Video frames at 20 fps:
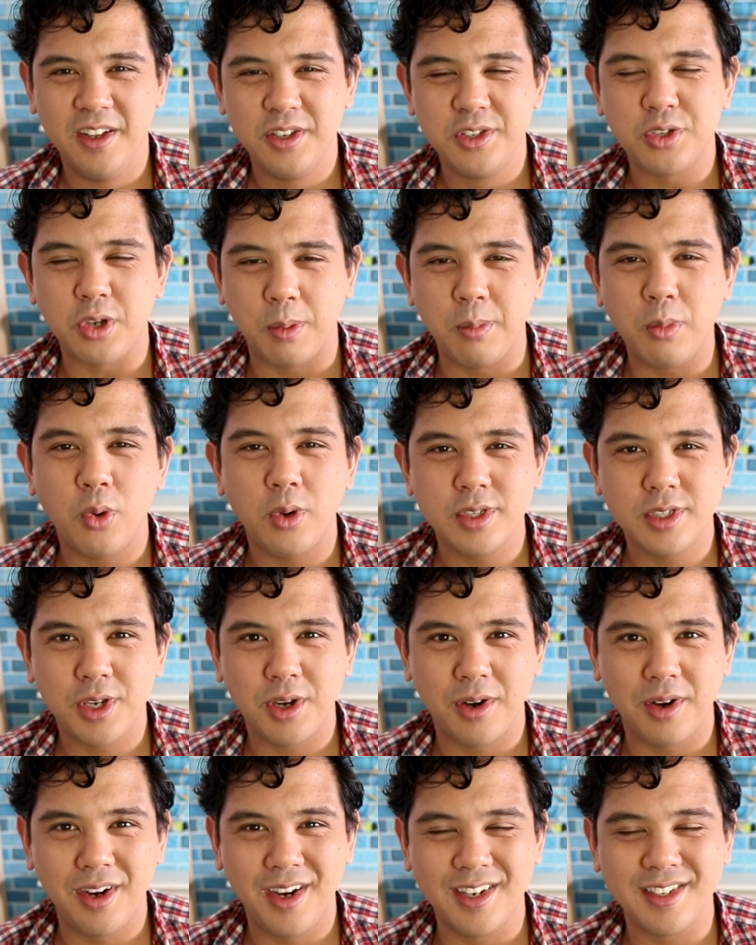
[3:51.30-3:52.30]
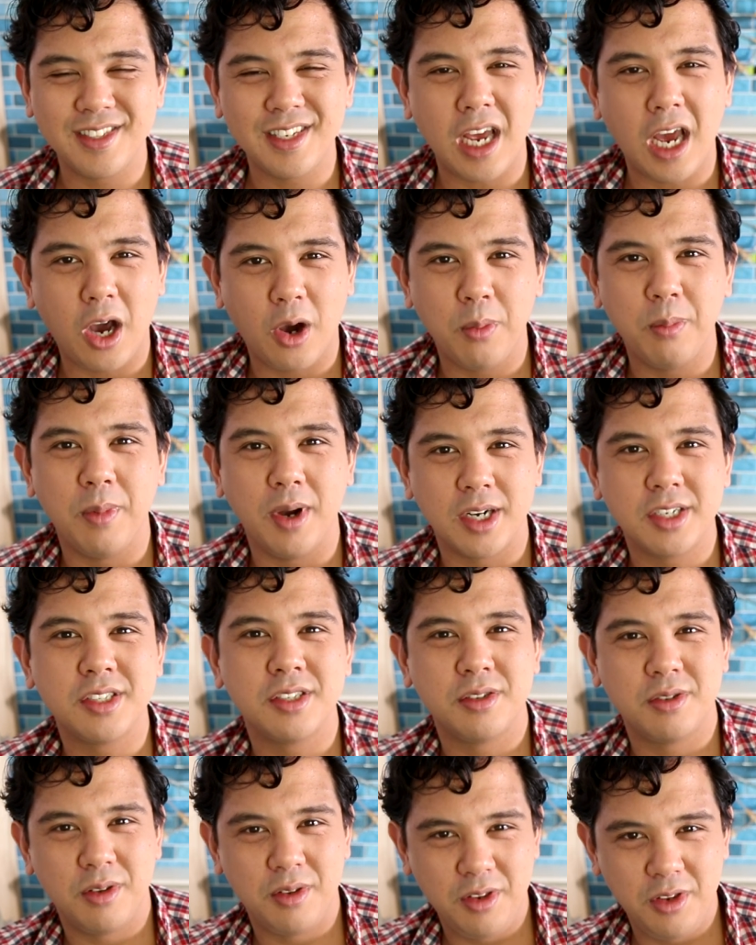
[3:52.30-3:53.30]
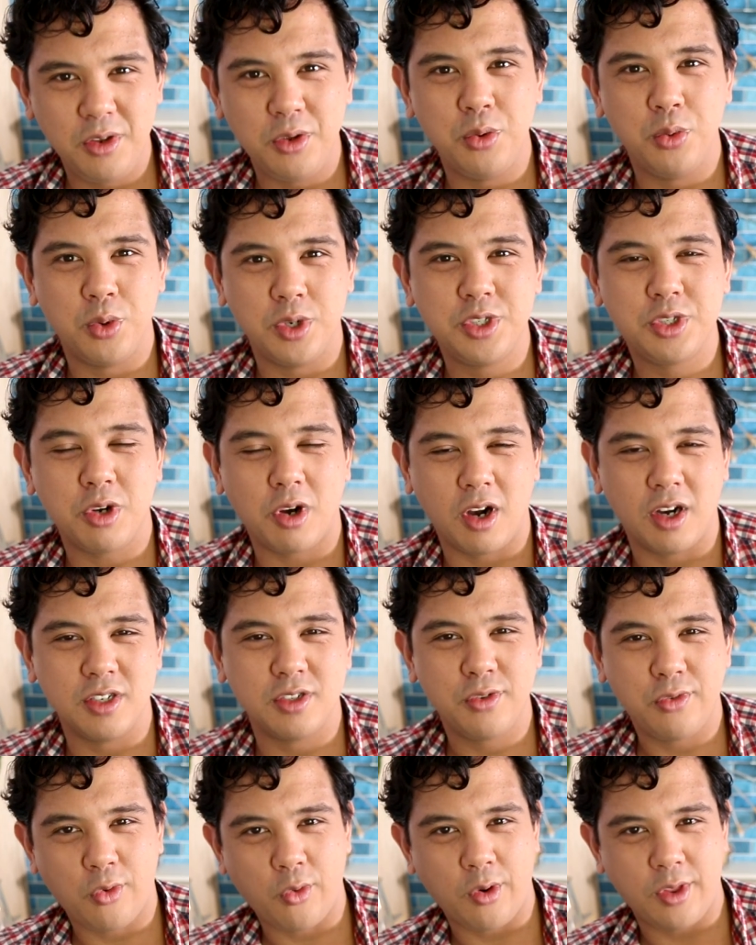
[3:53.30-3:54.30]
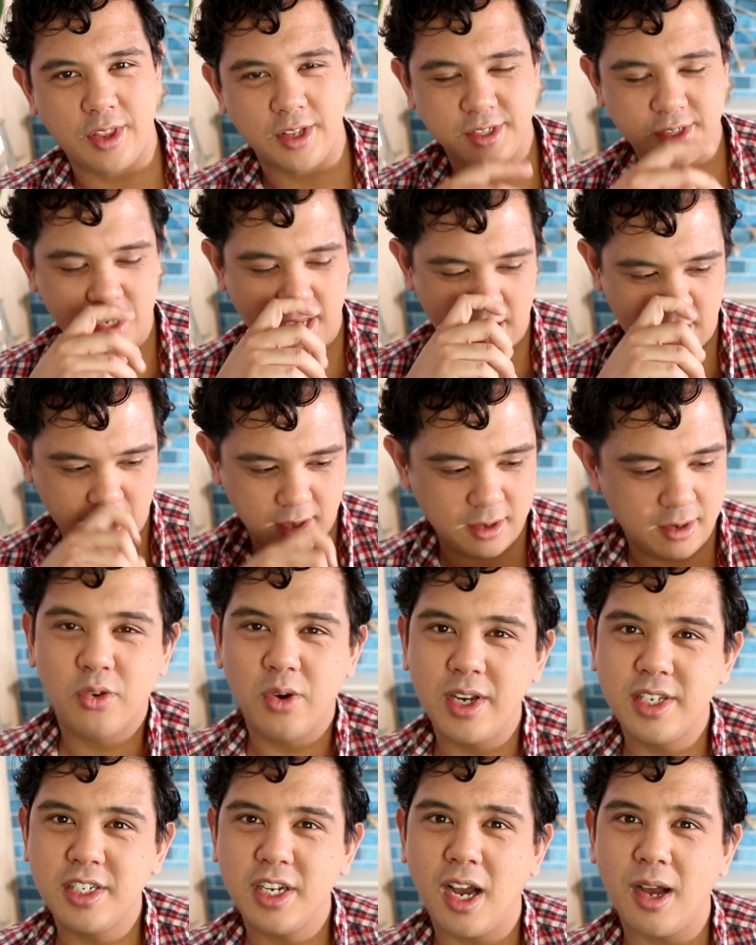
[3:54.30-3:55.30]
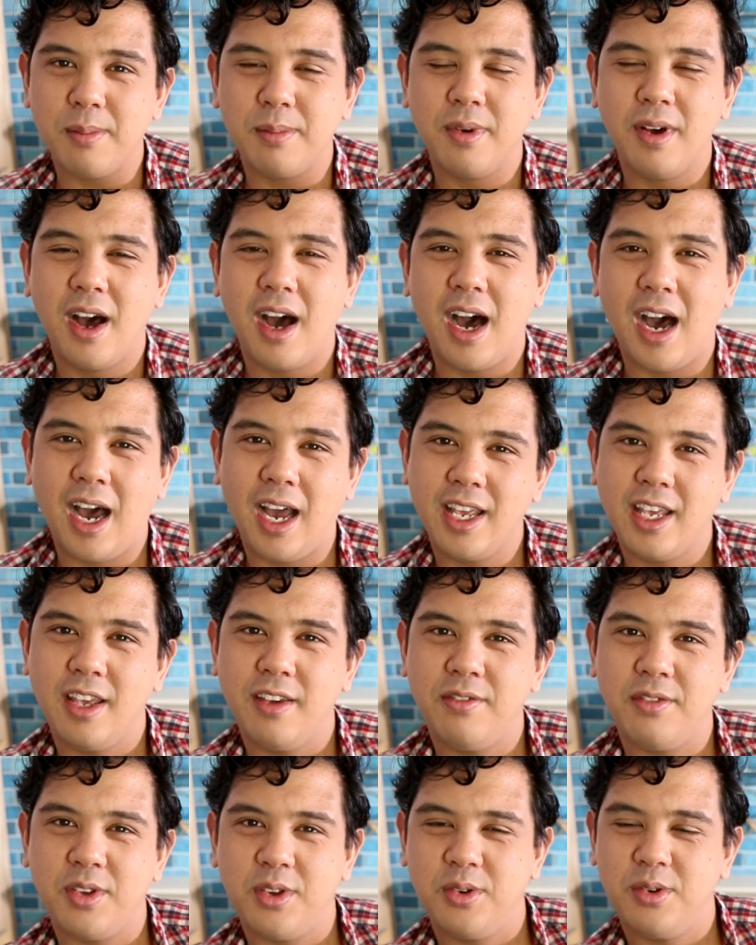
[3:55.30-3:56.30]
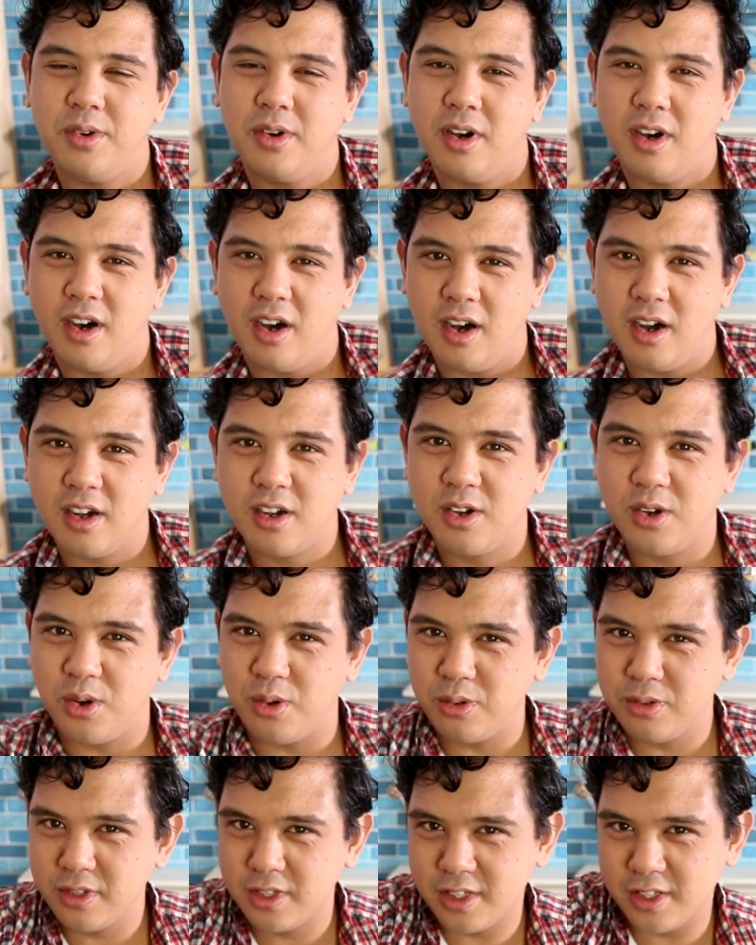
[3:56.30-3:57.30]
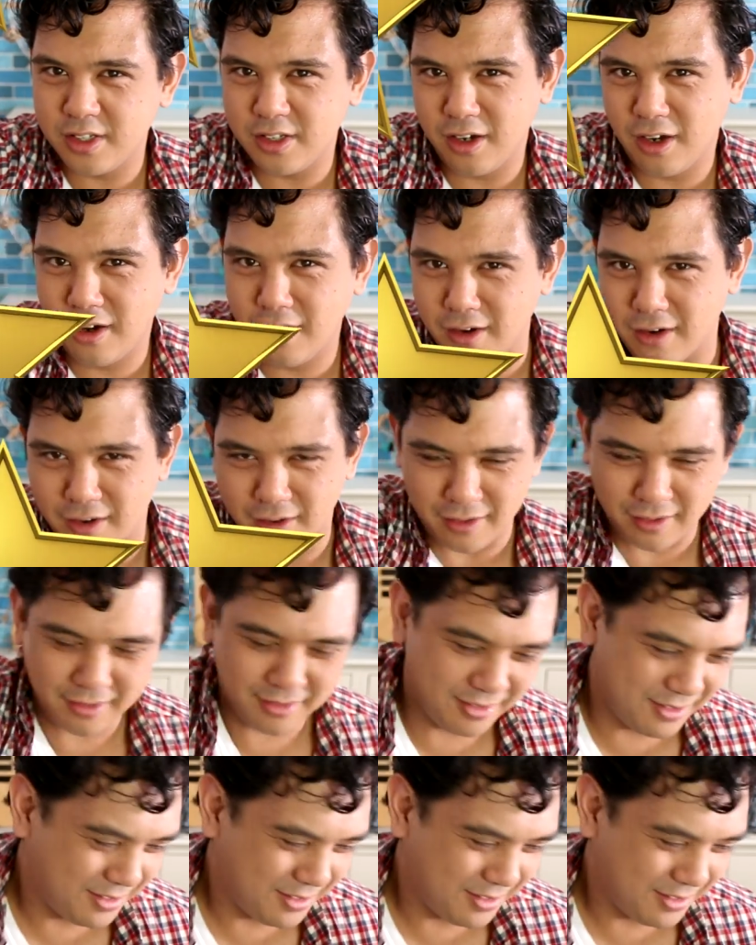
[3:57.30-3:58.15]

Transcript: So I'm always curious how much you would charge for this cake. Great job! I give you a gold star.